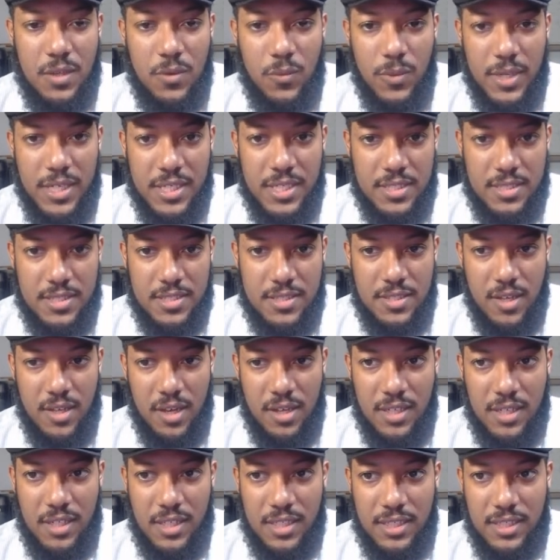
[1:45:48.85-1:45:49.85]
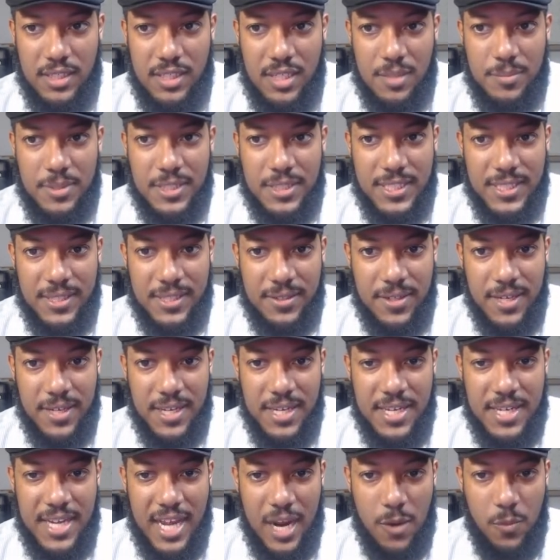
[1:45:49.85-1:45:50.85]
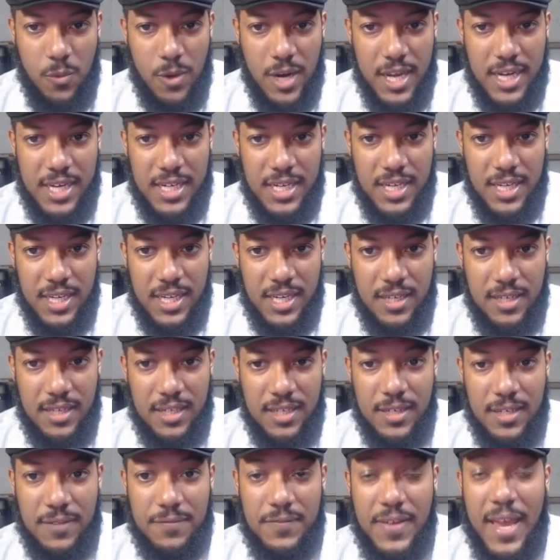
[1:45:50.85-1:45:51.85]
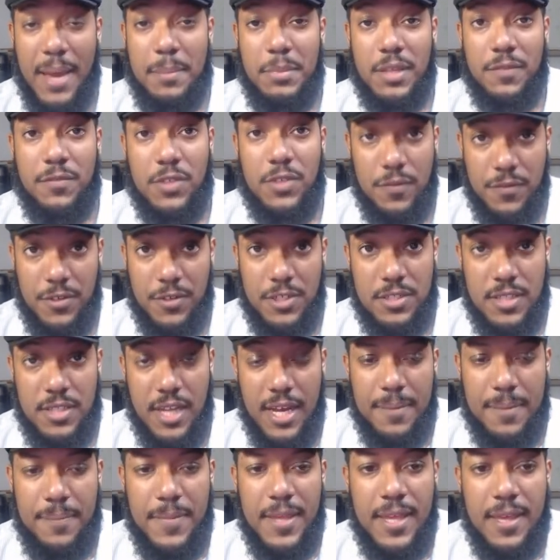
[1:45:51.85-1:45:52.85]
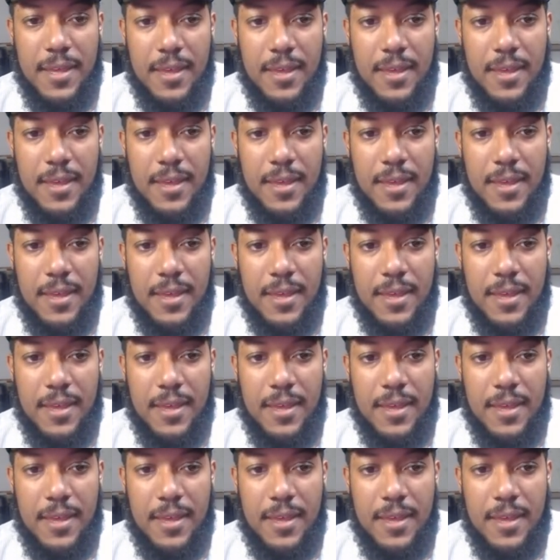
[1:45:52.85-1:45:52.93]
we can just double click on it, and now we're editing a family for the first time.